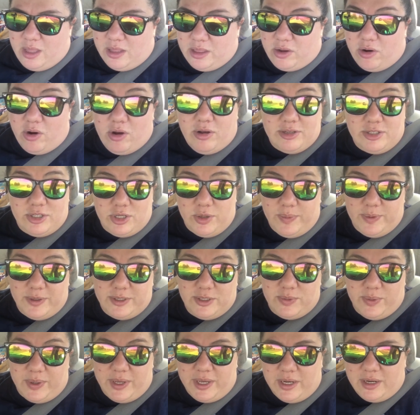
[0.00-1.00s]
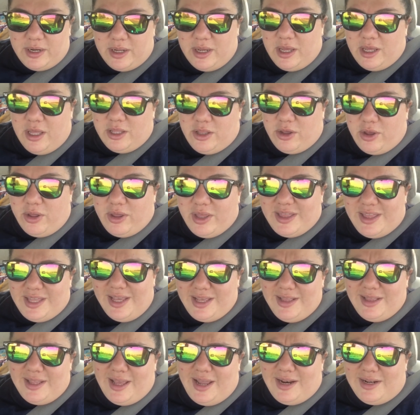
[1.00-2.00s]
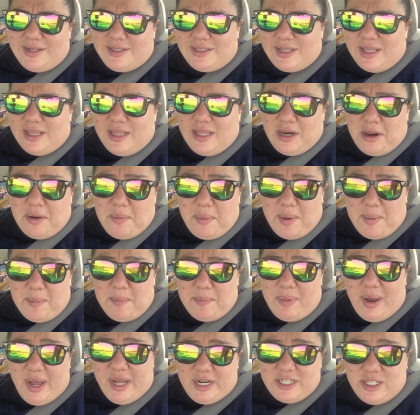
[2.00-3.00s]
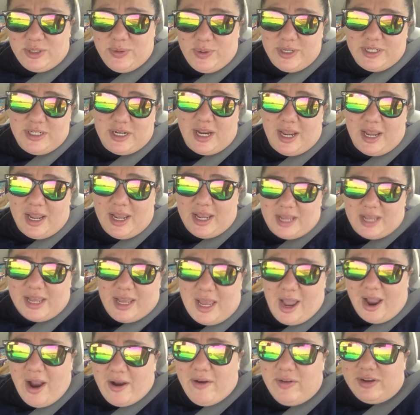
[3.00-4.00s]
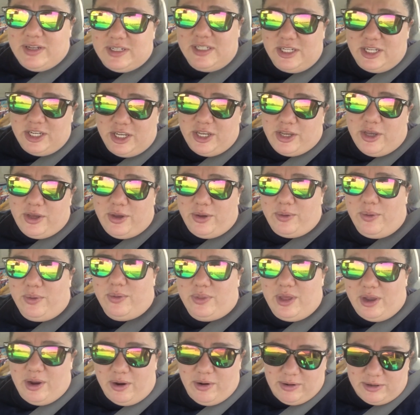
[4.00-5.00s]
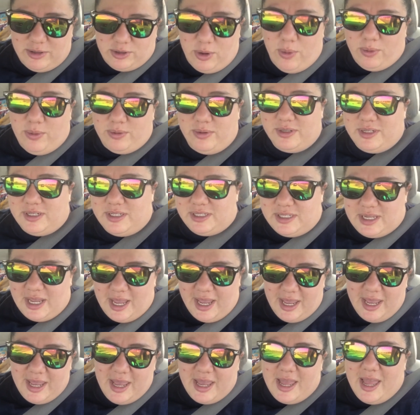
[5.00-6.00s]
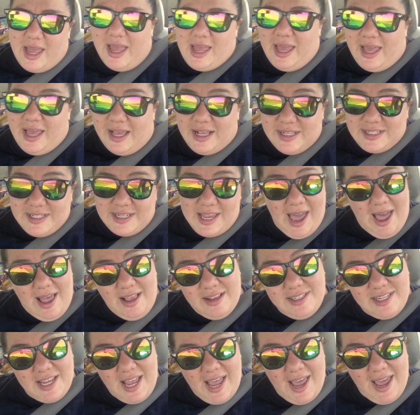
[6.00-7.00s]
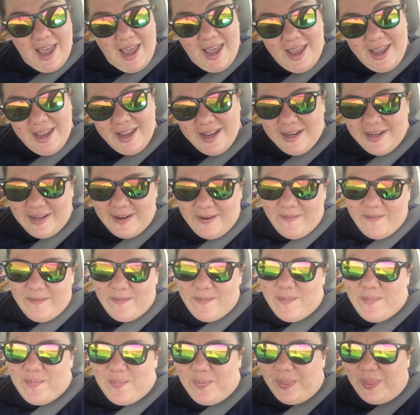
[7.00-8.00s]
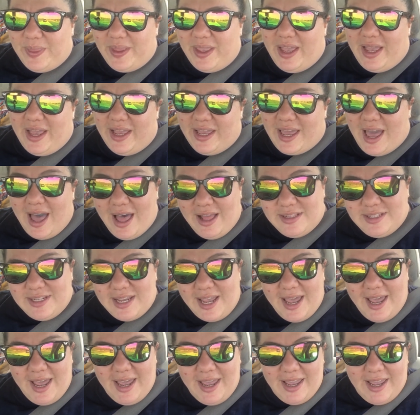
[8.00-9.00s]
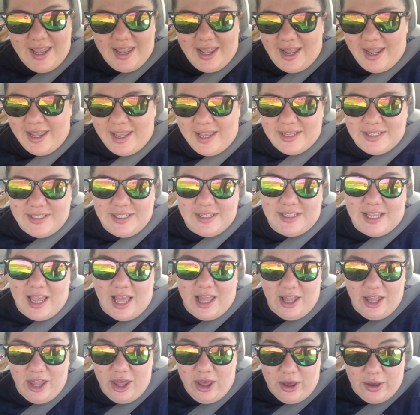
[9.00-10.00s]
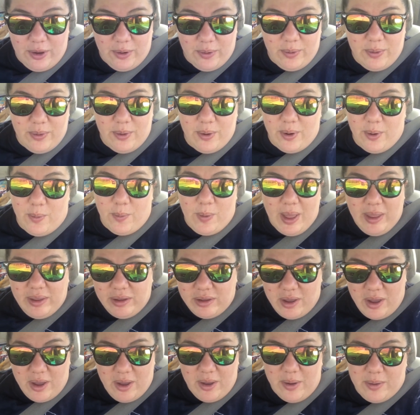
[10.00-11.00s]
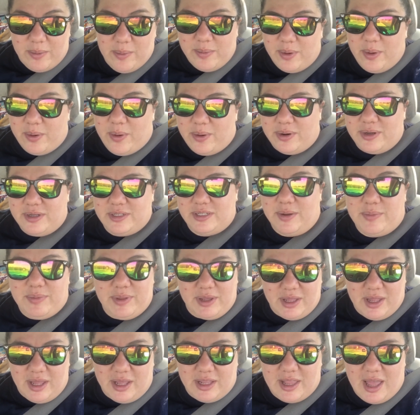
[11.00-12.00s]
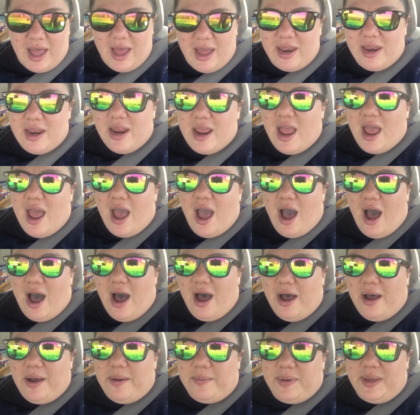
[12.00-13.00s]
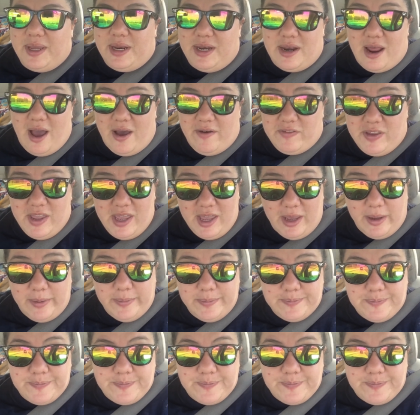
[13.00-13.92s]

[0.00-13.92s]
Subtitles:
they're all super sweet. The only thing that's a little bit much, which I guarantee you they're told to say, is Calte. Calte, I guess, is hello or welcome or something like that in Na'vi.